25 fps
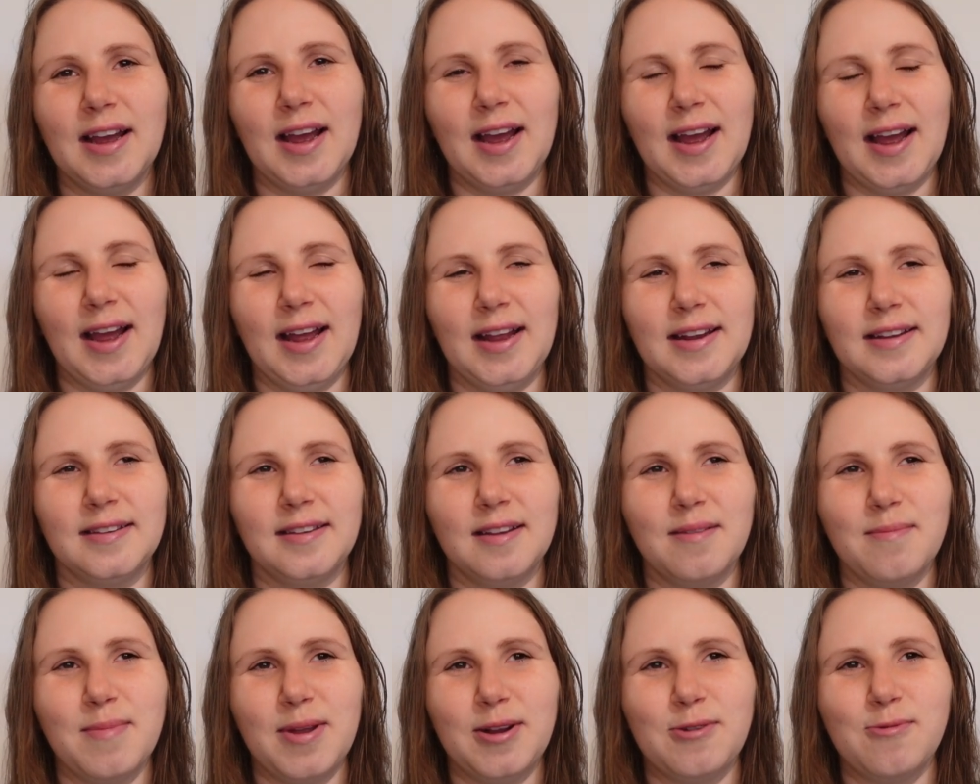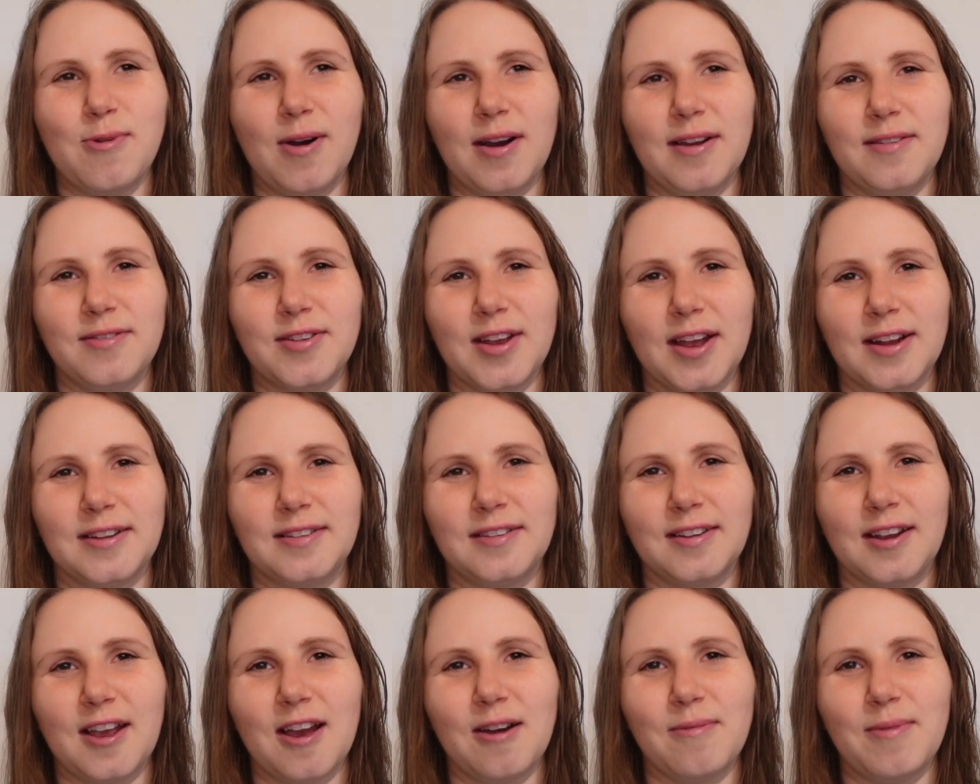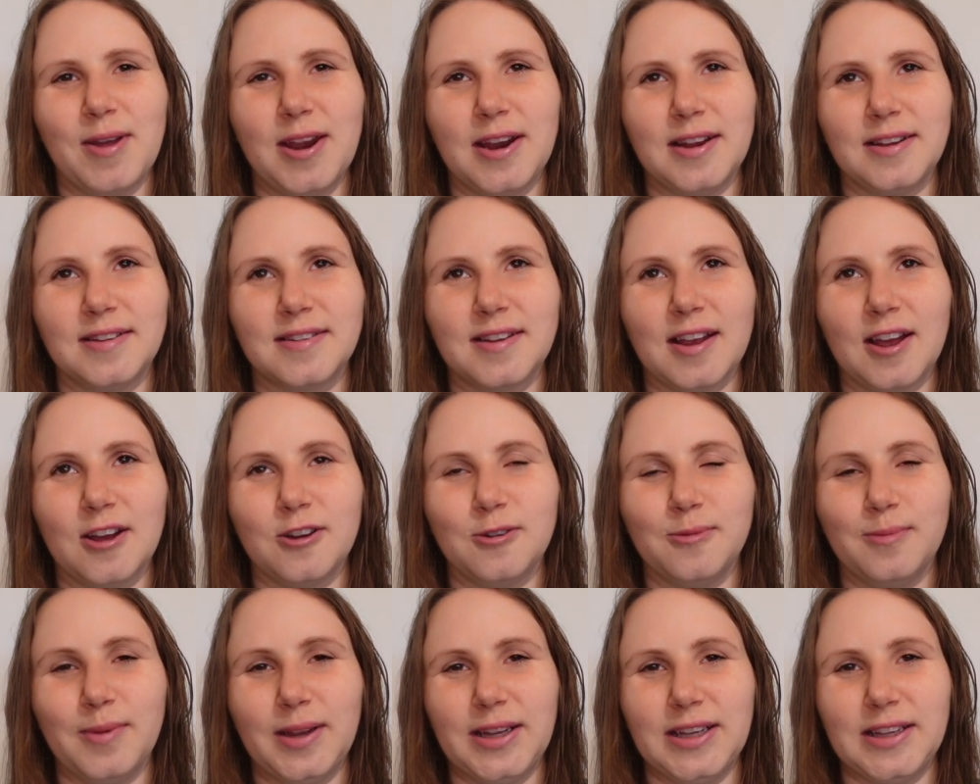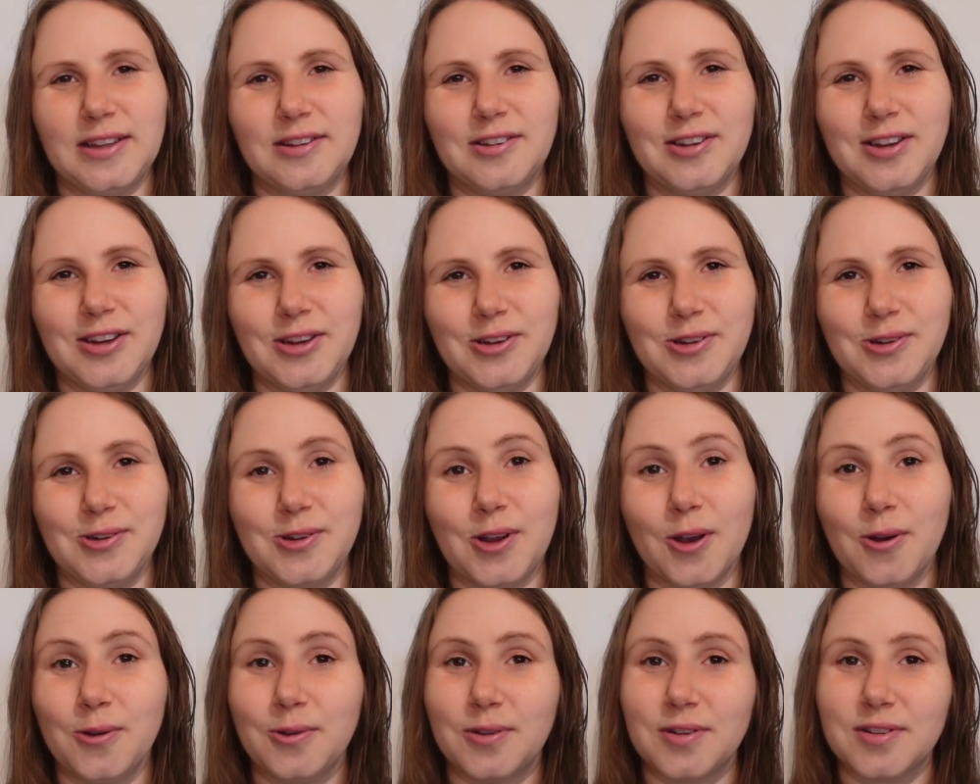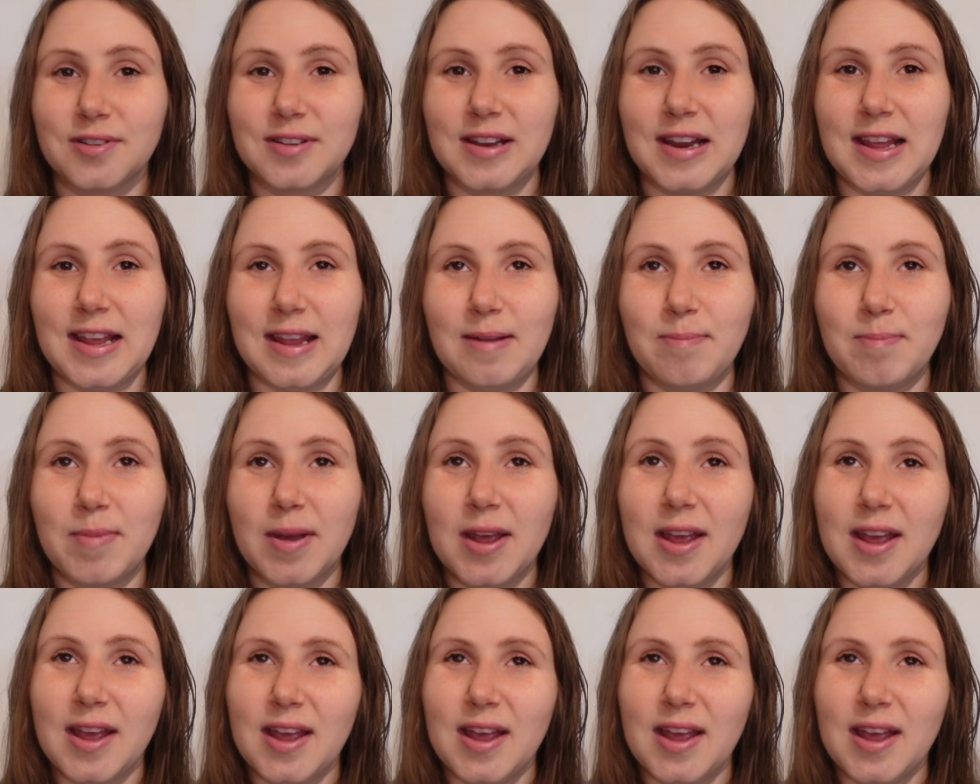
and the midwives had to come in and tell me to go to sleep.